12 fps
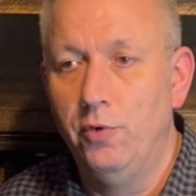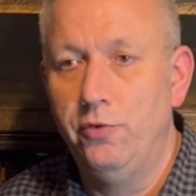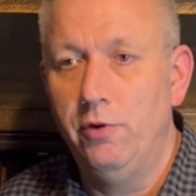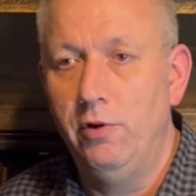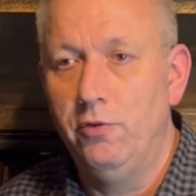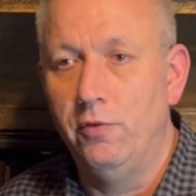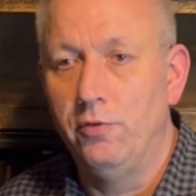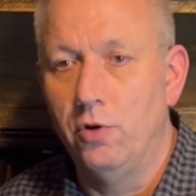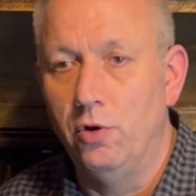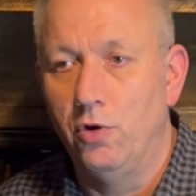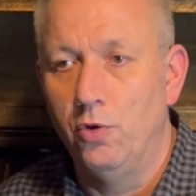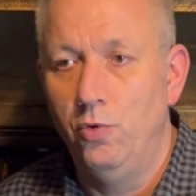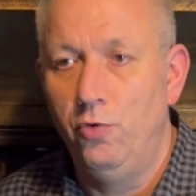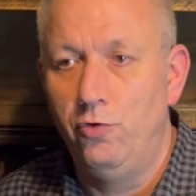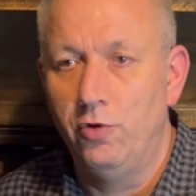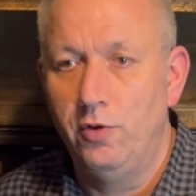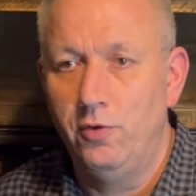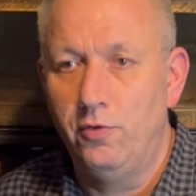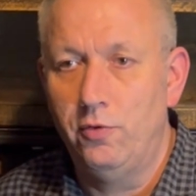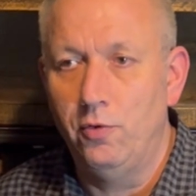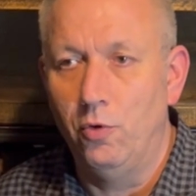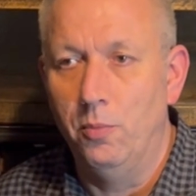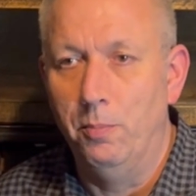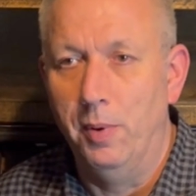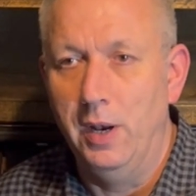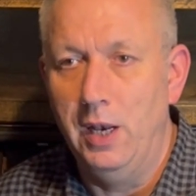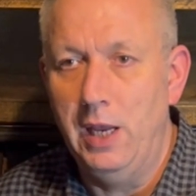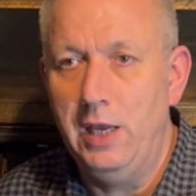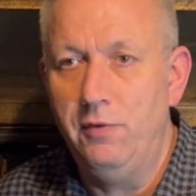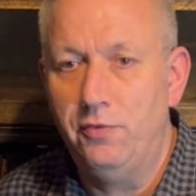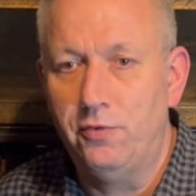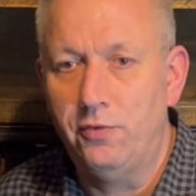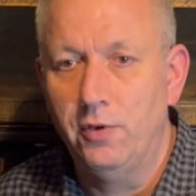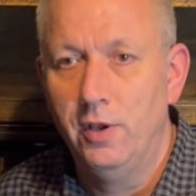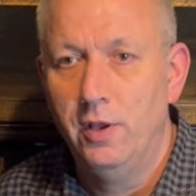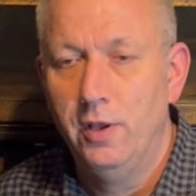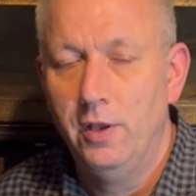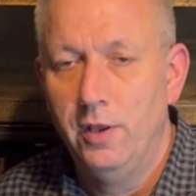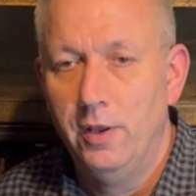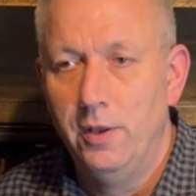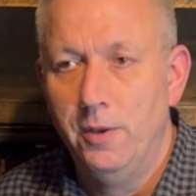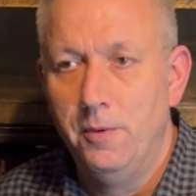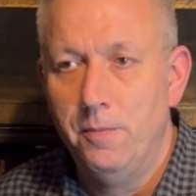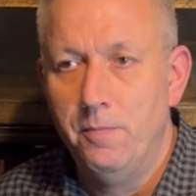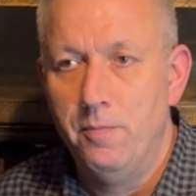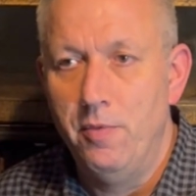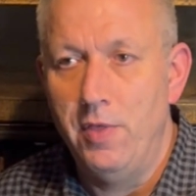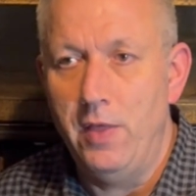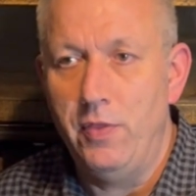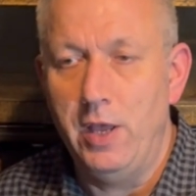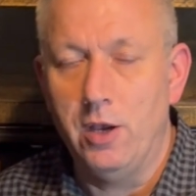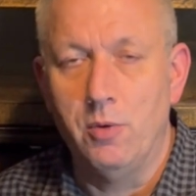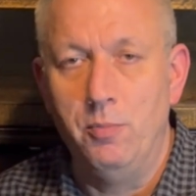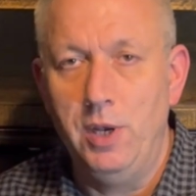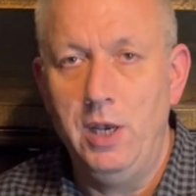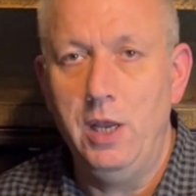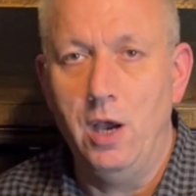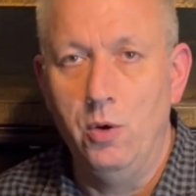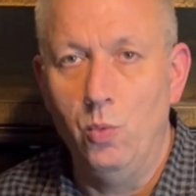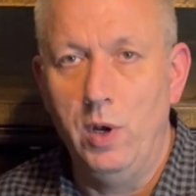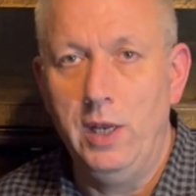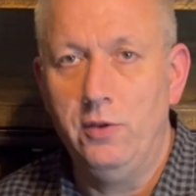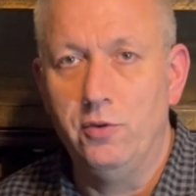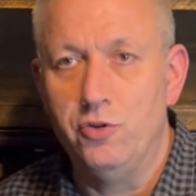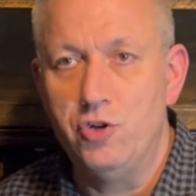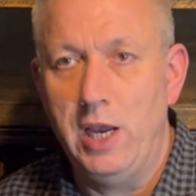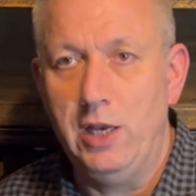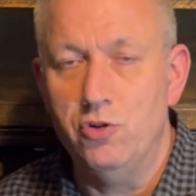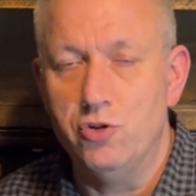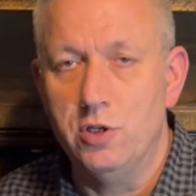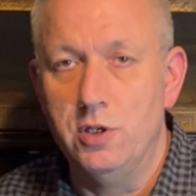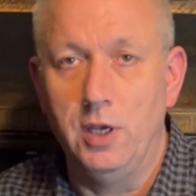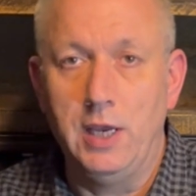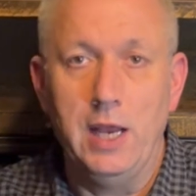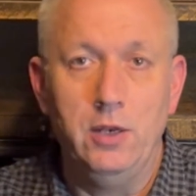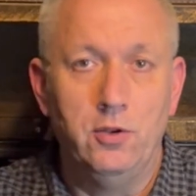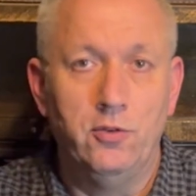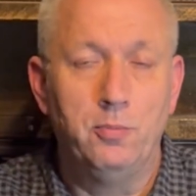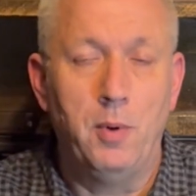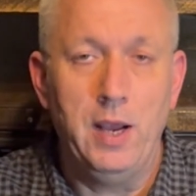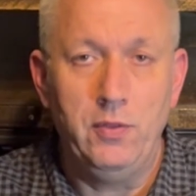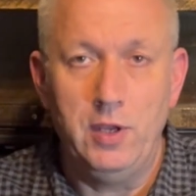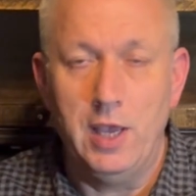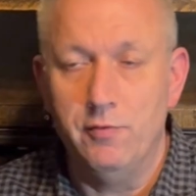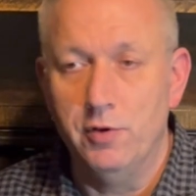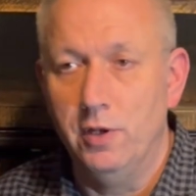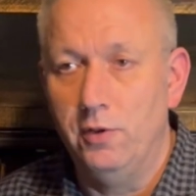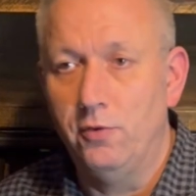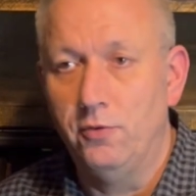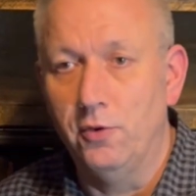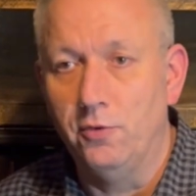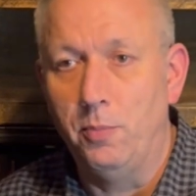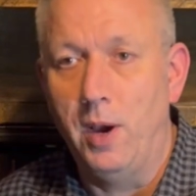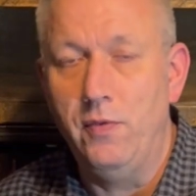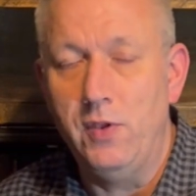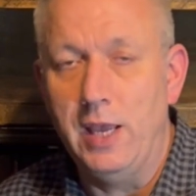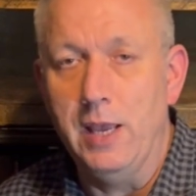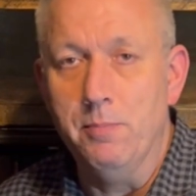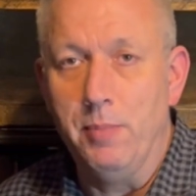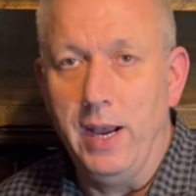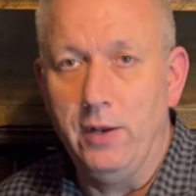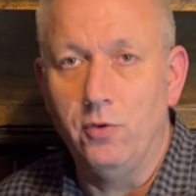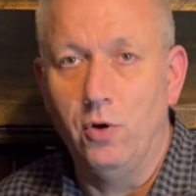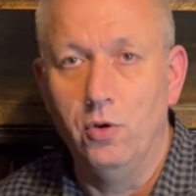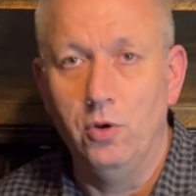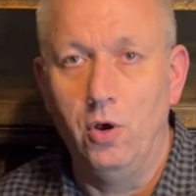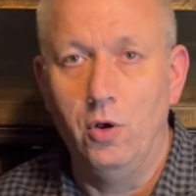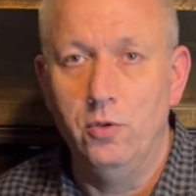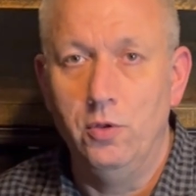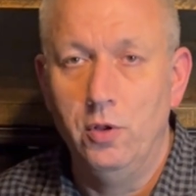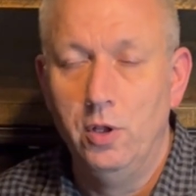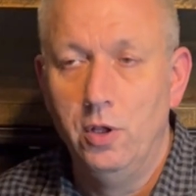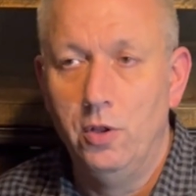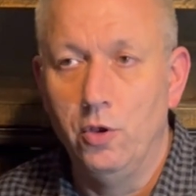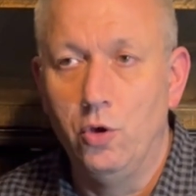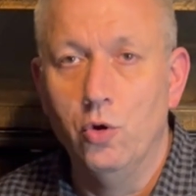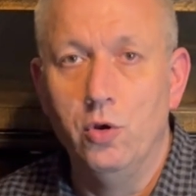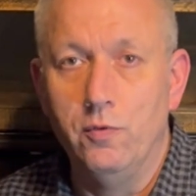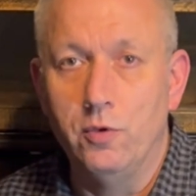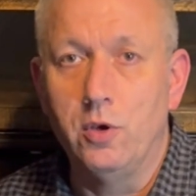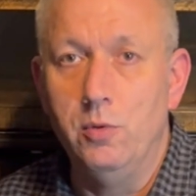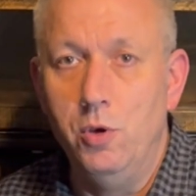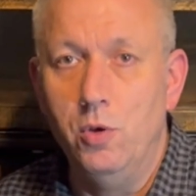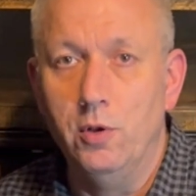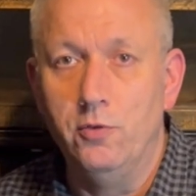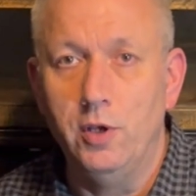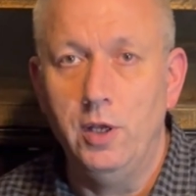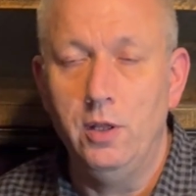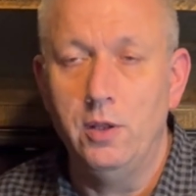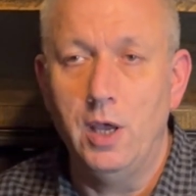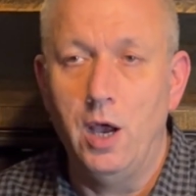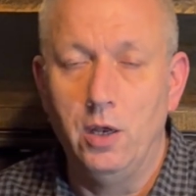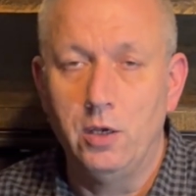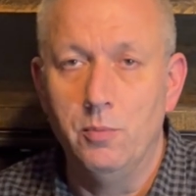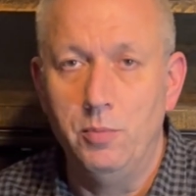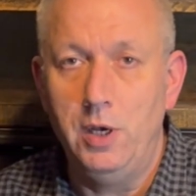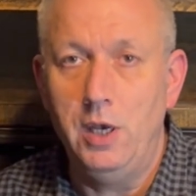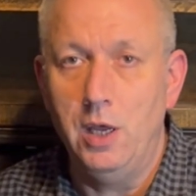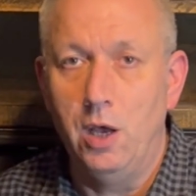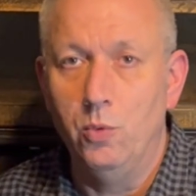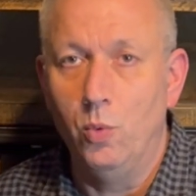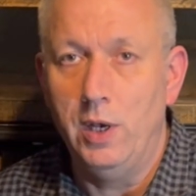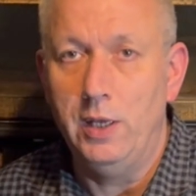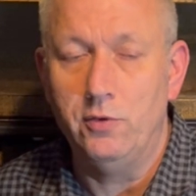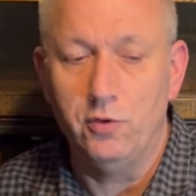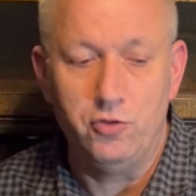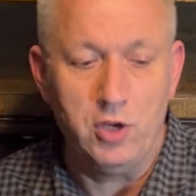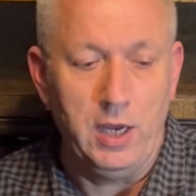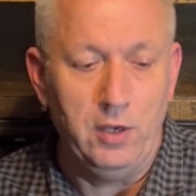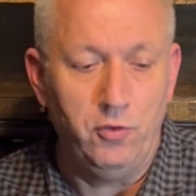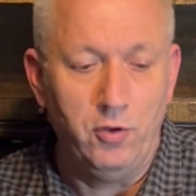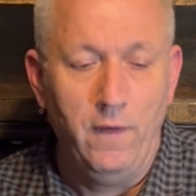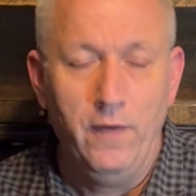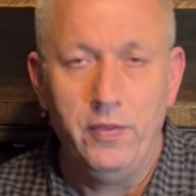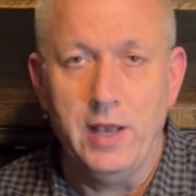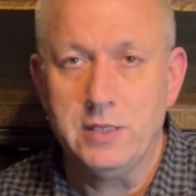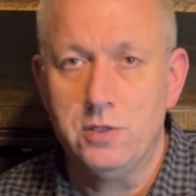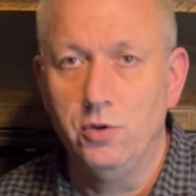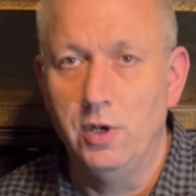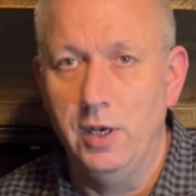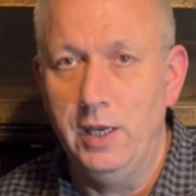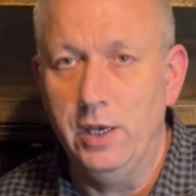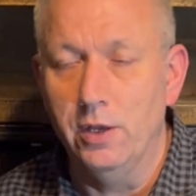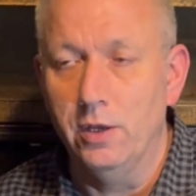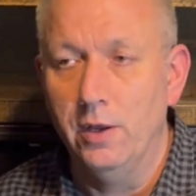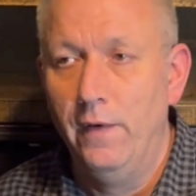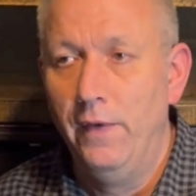a series of conclusions or beliefs that they are completely unwilling to change. Again, despite the evidence, despite the impact on the good of the community, they are completely unwilling to change. That's not a leader.